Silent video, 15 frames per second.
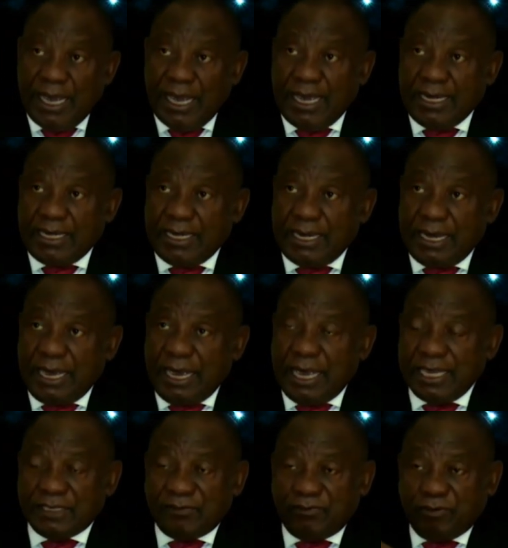And
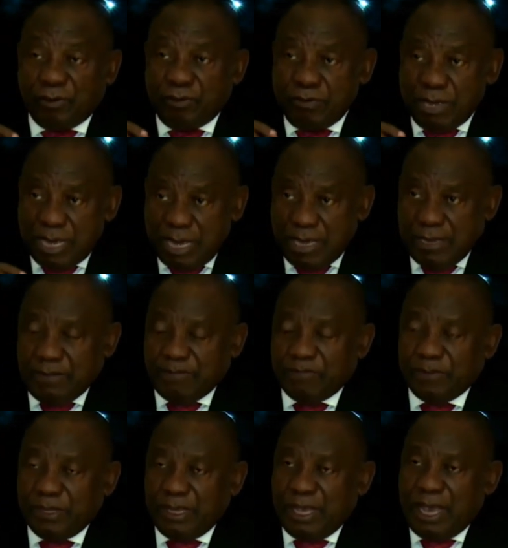as for me,